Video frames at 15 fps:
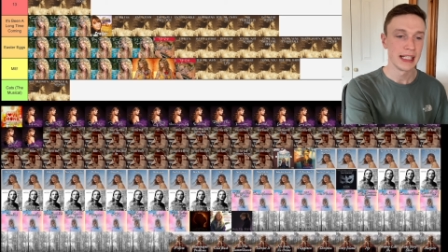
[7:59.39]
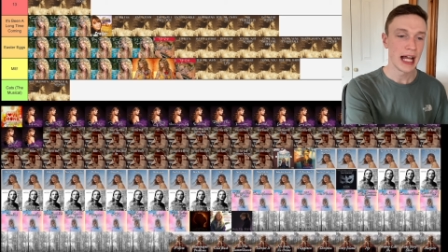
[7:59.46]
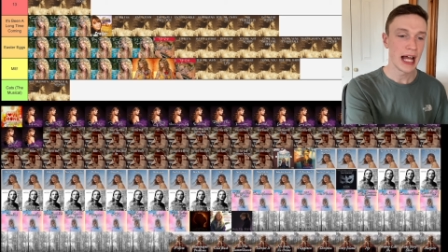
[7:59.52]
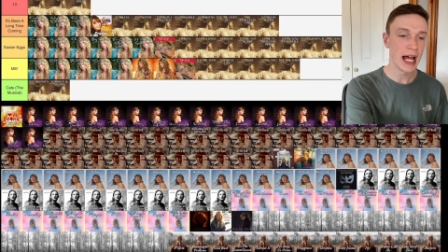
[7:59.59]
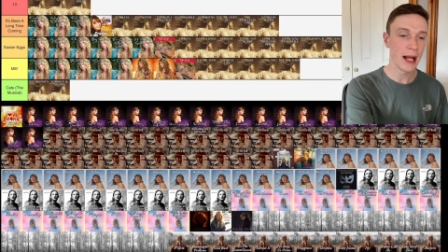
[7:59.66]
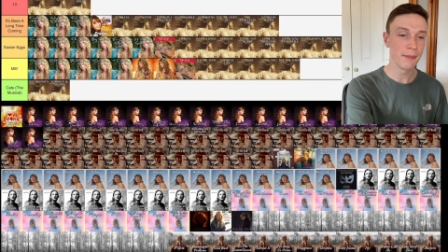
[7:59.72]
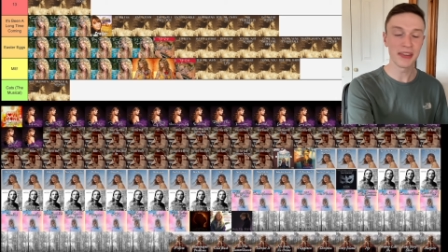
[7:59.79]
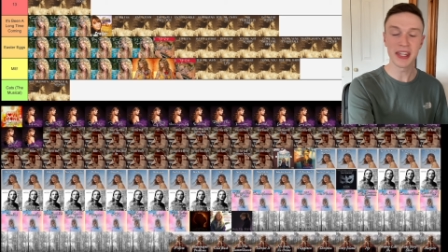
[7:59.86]

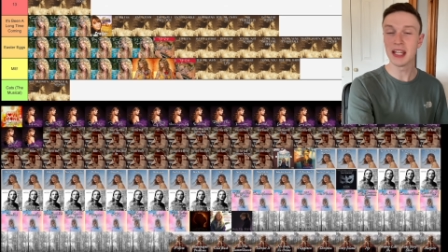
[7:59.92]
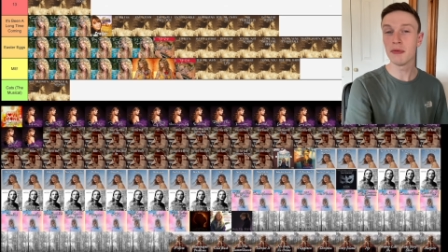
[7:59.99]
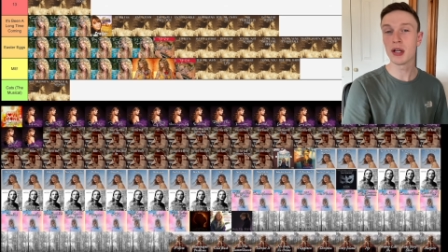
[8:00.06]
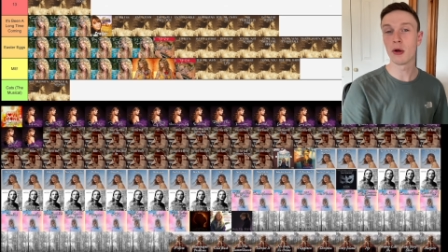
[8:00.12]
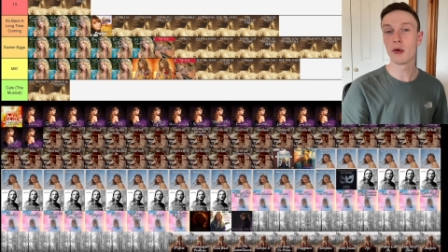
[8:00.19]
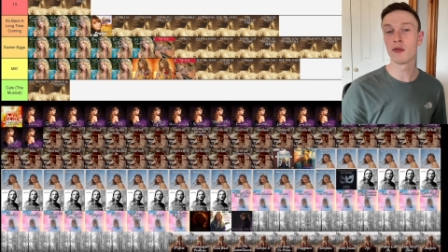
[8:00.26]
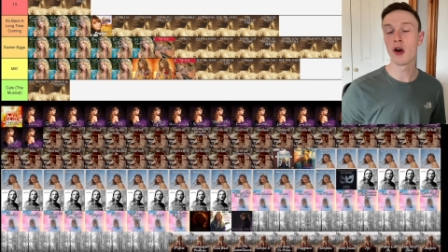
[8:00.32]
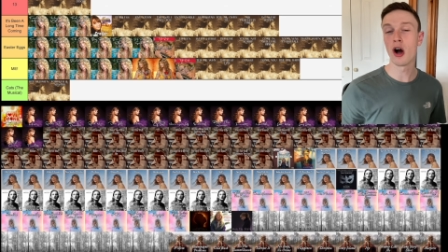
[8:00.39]
Um, here we
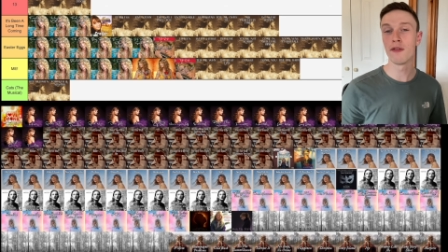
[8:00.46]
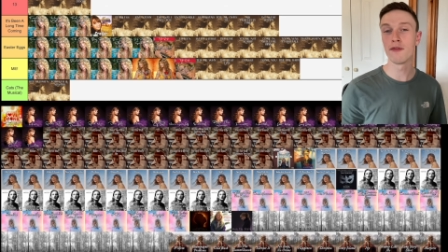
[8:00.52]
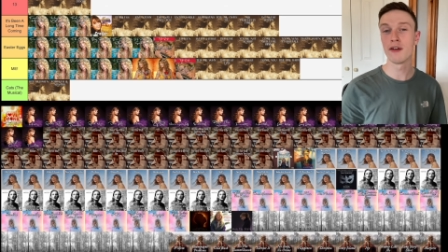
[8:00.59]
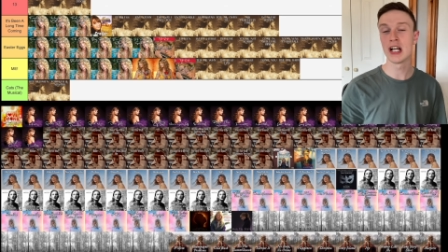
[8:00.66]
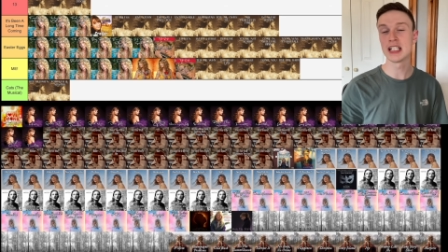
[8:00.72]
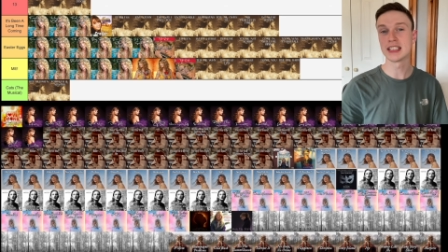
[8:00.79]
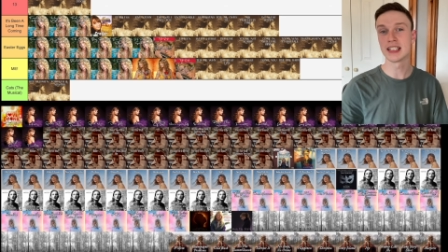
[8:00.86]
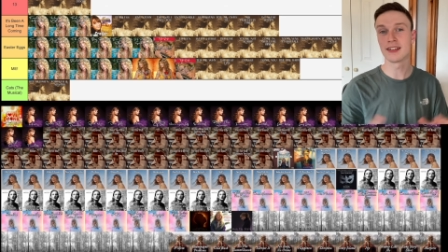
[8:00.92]
go. We've got our
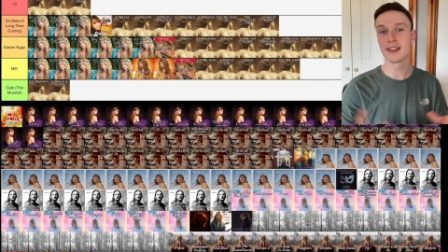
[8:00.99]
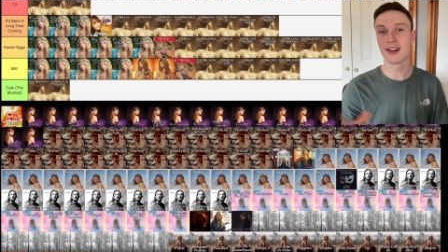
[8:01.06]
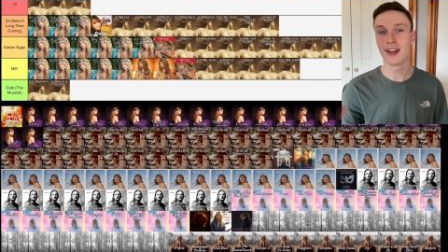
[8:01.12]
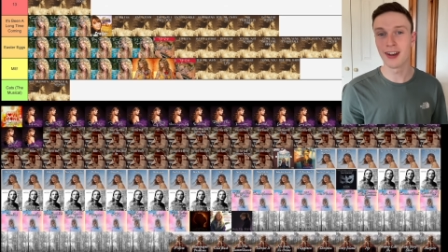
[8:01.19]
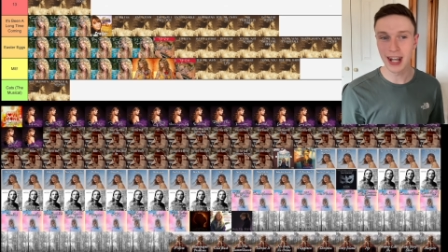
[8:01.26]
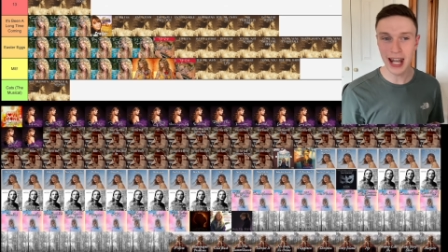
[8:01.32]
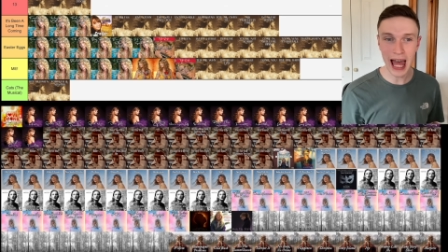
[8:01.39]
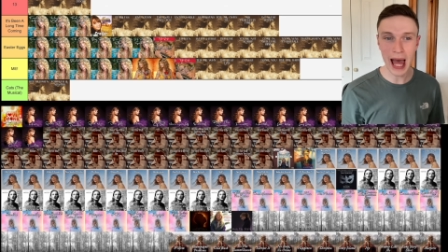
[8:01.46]
first
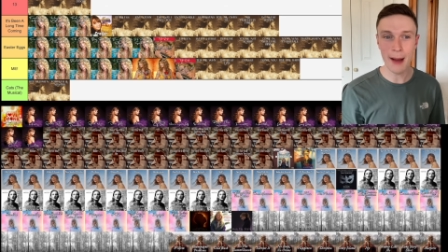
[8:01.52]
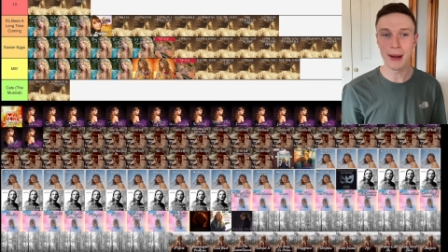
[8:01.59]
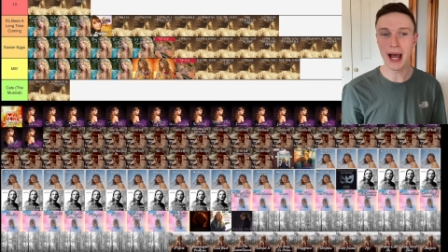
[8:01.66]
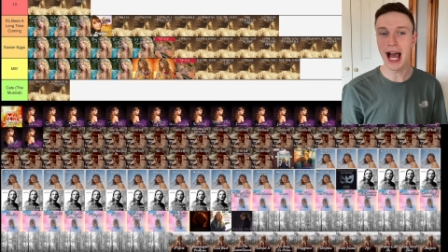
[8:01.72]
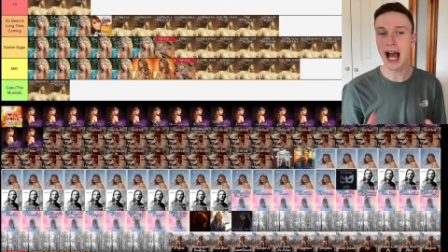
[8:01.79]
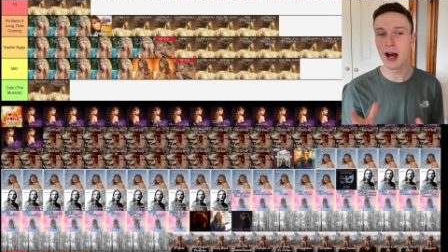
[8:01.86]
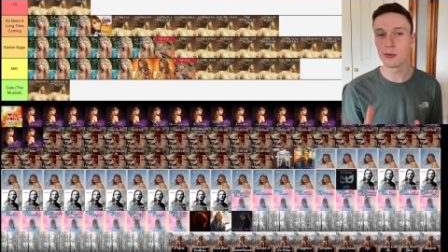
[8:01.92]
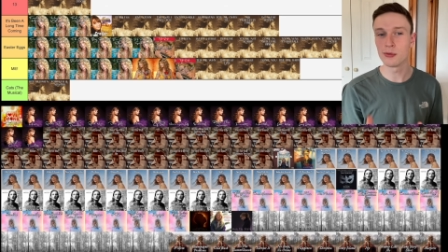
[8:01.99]
collab
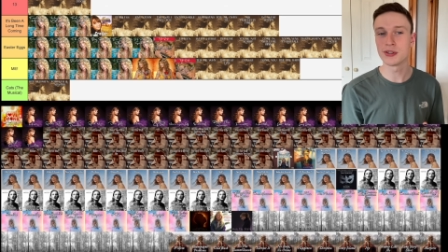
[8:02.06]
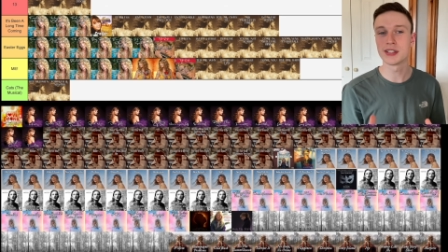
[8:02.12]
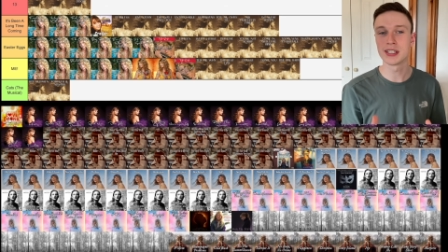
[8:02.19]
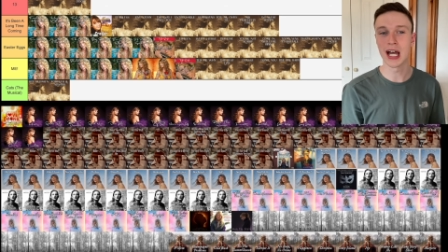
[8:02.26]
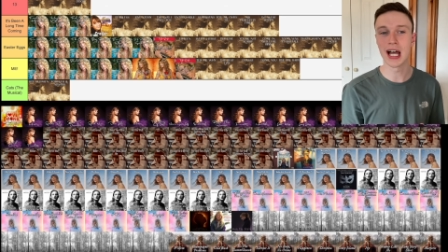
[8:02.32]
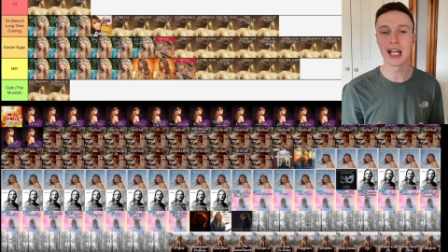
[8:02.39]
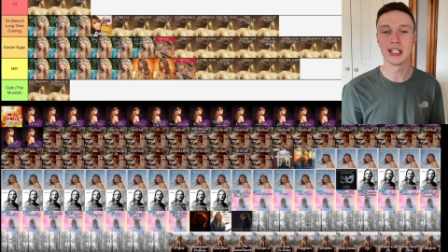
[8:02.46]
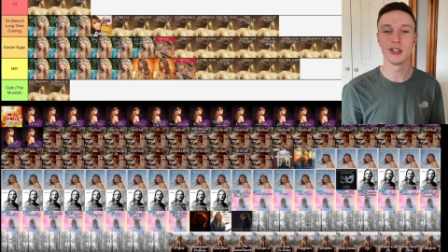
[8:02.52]

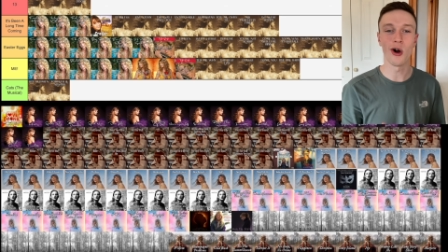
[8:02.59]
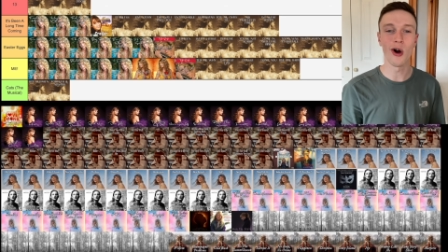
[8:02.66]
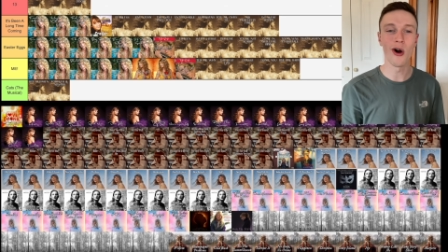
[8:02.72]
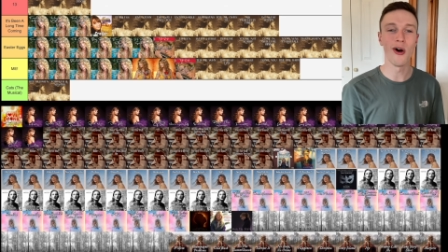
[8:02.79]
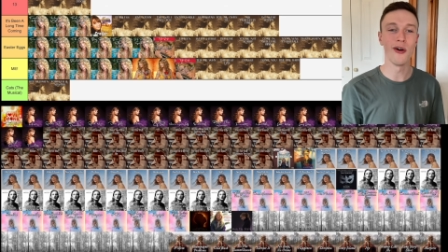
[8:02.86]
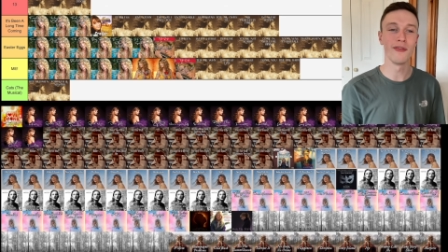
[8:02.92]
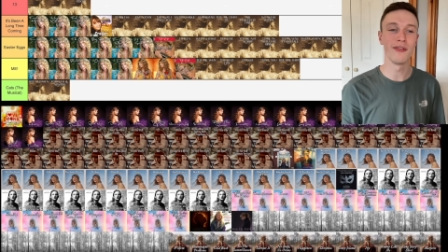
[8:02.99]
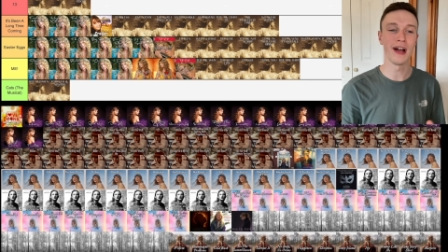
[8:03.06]
outside
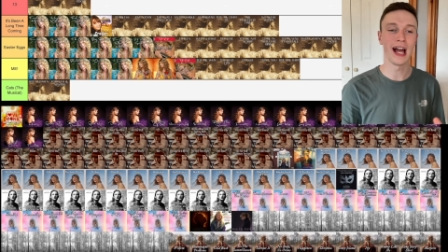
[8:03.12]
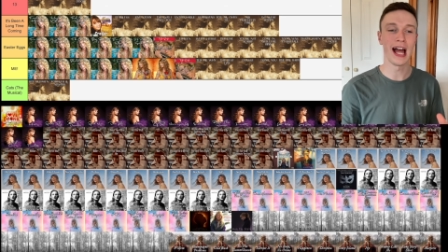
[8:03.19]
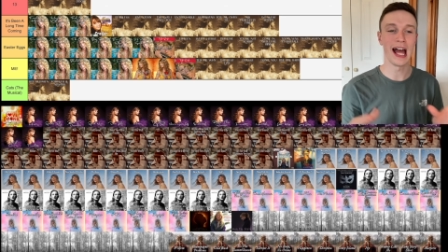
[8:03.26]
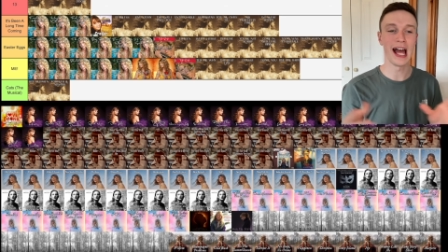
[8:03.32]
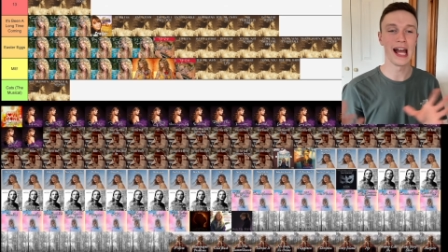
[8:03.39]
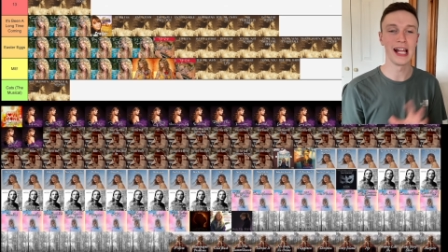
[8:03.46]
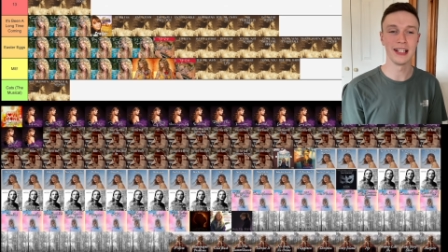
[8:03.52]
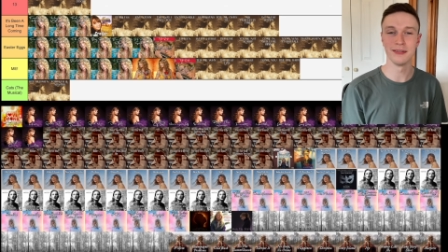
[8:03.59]
of
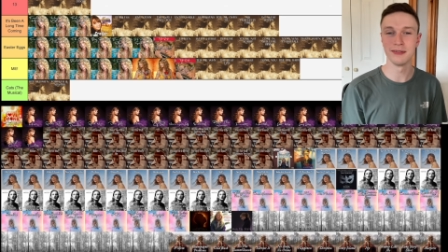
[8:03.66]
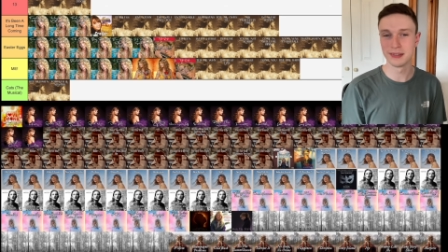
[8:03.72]
uh,